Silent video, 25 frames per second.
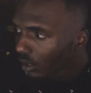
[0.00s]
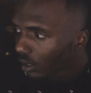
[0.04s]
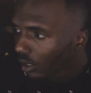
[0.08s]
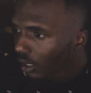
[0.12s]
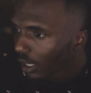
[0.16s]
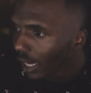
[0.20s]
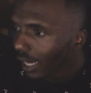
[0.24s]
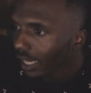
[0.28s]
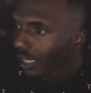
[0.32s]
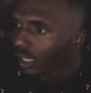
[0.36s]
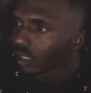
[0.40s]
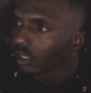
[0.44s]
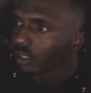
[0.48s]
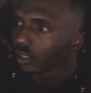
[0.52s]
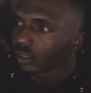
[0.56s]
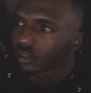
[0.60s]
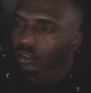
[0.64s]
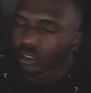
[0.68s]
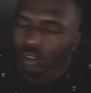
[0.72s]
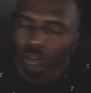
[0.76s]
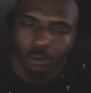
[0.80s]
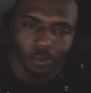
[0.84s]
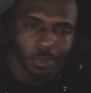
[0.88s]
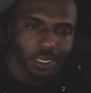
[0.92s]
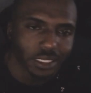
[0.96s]
Hello YouTube, we're
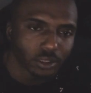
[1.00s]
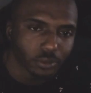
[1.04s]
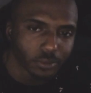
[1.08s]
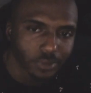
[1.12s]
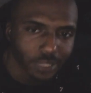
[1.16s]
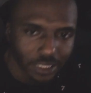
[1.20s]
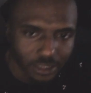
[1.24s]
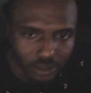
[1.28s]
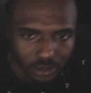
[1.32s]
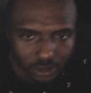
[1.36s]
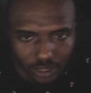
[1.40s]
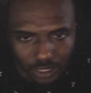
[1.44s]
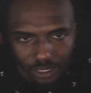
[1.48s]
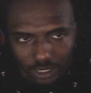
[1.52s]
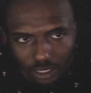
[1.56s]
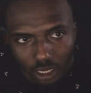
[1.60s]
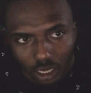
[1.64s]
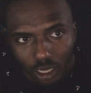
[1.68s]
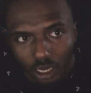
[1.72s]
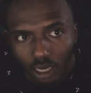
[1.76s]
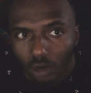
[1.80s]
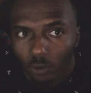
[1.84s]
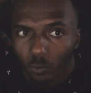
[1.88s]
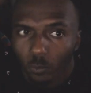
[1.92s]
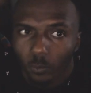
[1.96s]
about to react to
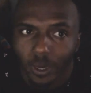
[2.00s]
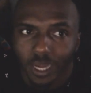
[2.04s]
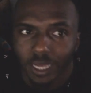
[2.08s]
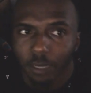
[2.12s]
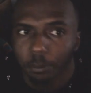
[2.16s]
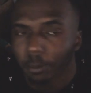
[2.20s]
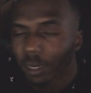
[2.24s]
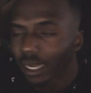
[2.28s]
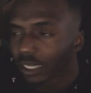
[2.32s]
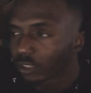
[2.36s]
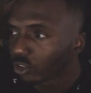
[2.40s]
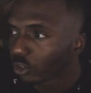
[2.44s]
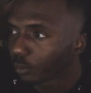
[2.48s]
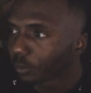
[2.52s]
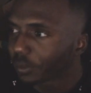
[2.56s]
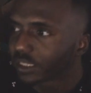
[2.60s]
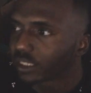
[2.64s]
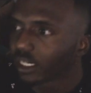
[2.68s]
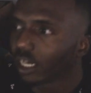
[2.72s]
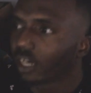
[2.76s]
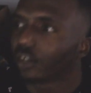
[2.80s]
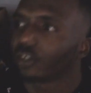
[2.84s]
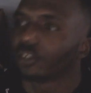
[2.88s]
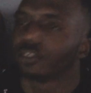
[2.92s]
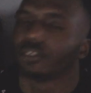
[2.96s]
that Wait by Drippy
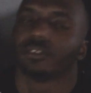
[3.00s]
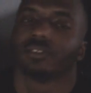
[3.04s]
Tone.